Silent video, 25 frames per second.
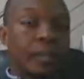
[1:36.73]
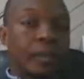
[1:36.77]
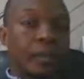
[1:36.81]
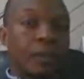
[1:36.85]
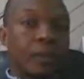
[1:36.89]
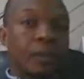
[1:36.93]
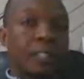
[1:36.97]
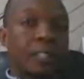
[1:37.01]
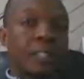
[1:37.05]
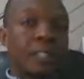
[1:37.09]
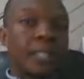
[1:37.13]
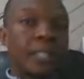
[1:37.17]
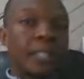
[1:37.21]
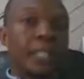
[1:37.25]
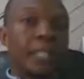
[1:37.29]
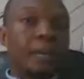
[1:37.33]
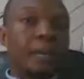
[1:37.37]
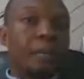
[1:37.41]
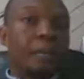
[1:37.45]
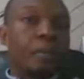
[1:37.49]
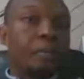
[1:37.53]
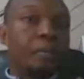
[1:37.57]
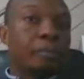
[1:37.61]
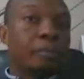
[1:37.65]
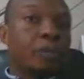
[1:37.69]
You understand? They are
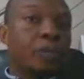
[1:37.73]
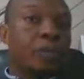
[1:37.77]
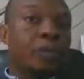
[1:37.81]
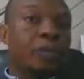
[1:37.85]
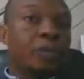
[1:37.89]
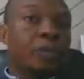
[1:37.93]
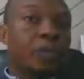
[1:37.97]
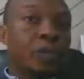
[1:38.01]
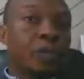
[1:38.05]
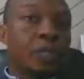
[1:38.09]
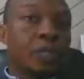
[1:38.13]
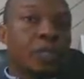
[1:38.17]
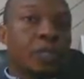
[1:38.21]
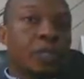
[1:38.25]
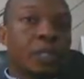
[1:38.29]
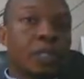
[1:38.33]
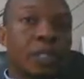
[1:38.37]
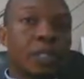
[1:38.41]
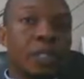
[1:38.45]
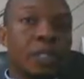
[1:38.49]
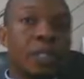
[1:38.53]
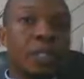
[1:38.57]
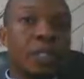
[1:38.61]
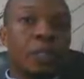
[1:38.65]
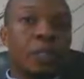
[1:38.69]
more punctual
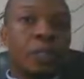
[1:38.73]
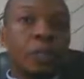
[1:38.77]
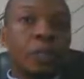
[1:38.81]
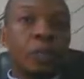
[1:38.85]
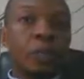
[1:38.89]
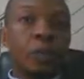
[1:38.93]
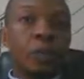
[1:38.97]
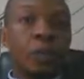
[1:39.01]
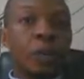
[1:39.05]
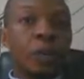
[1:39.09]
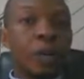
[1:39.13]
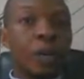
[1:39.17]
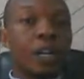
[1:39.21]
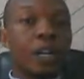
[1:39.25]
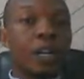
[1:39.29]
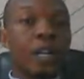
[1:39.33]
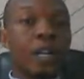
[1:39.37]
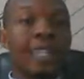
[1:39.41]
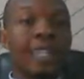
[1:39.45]
to work,